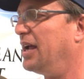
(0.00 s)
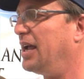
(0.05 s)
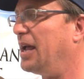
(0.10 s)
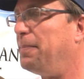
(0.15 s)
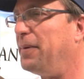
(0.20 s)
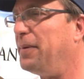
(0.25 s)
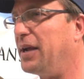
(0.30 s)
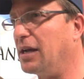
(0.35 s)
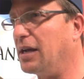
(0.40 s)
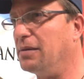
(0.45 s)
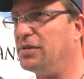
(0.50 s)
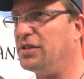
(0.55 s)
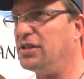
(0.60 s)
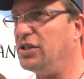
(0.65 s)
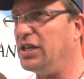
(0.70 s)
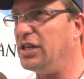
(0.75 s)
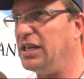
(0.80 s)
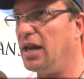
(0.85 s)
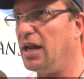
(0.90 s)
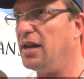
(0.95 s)
it becomes
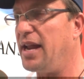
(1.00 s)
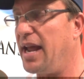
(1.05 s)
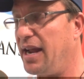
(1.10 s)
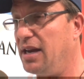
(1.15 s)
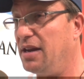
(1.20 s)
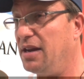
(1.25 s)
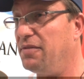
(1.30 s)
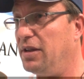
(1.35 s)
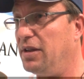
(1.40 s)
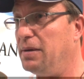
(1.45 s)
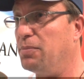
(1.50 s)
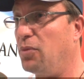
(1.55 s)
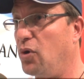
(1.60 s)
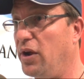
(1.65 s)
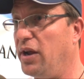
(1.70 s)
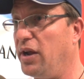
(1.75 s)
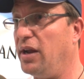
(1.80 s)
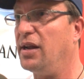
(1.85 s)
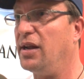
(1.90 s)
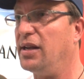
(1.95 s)
ne negatively
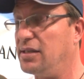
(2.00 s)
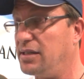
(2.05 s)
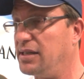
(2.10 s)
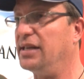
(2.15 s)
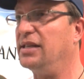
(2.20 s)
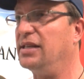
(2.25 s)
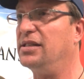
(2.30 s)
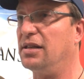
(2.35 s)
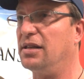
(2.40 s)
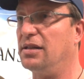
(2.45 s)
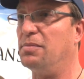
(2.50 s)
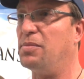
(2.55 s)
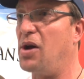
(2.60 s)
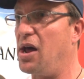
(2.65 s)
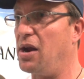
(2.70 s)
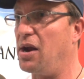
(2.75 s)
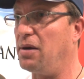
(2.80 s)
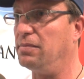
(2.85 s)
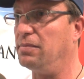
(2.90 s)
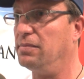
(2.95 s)
buoyant and sinks to the
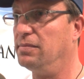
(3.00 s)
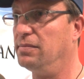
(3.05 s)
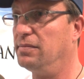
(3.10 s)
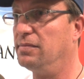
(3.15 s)
bottom.